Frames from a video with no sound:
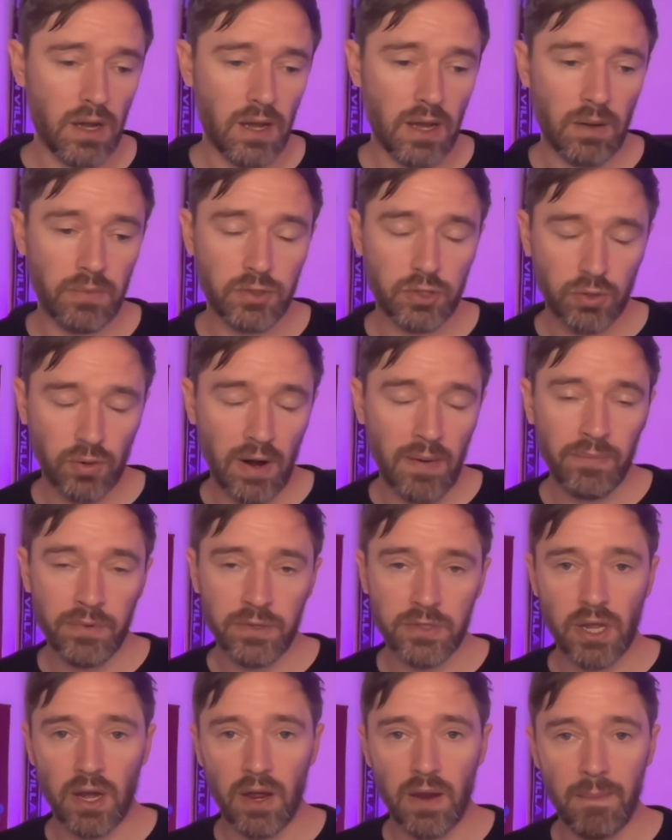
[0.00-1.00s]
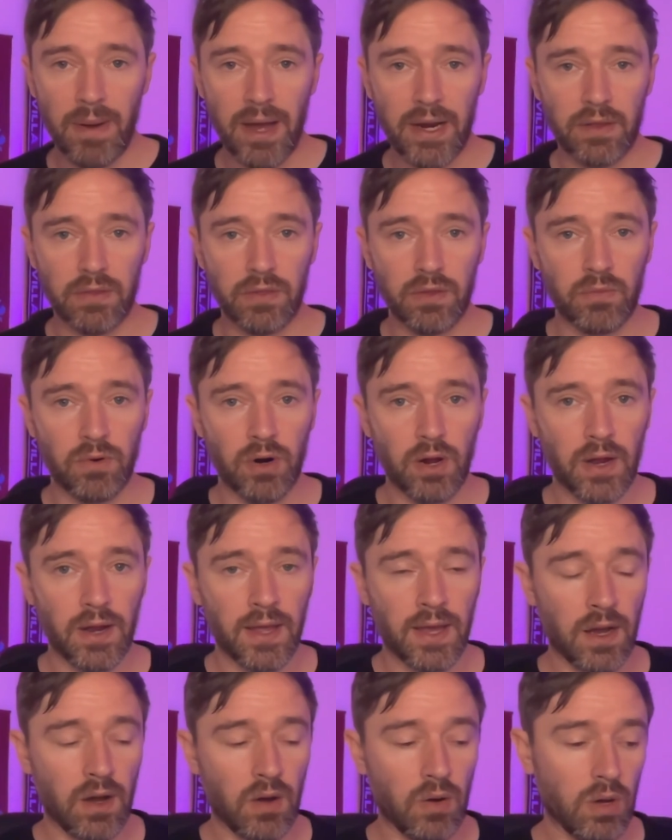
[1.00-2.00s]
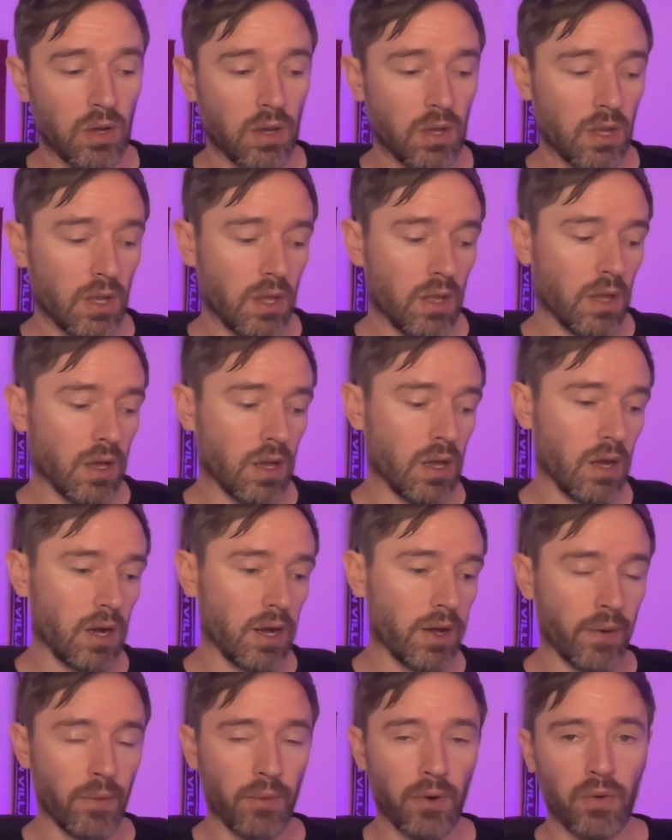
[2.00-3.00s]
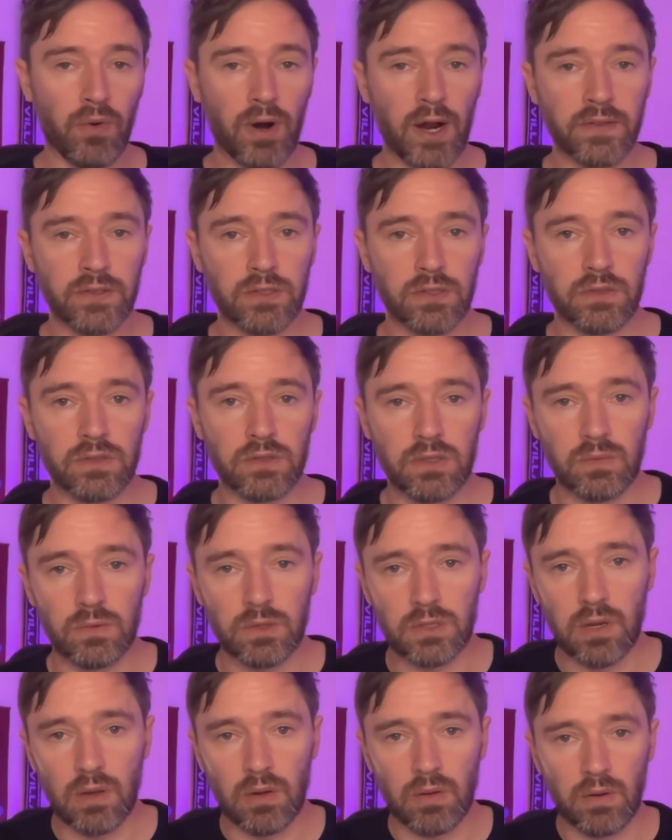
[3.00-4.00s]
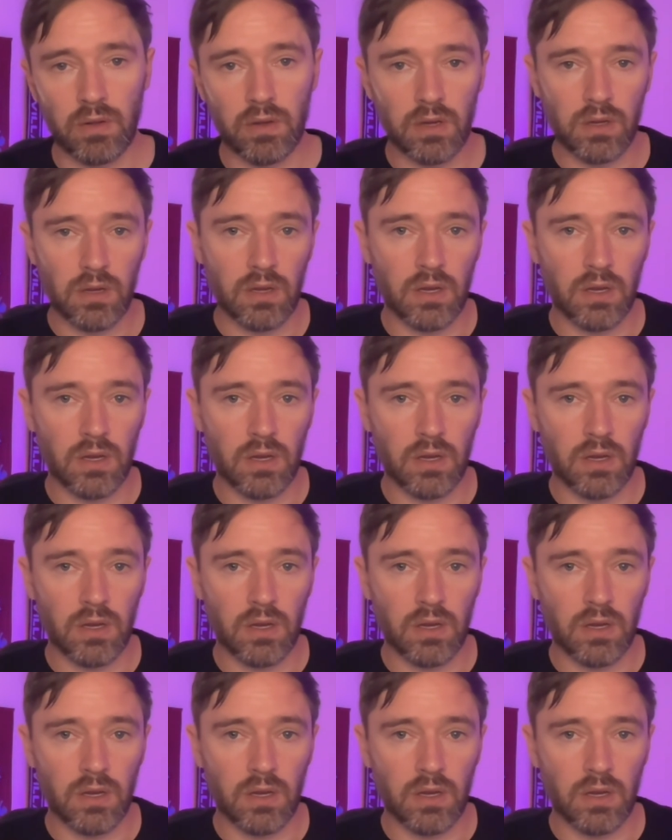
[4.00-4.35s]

sure Emery's going mad at them right now. I don't want to rant on too much longer.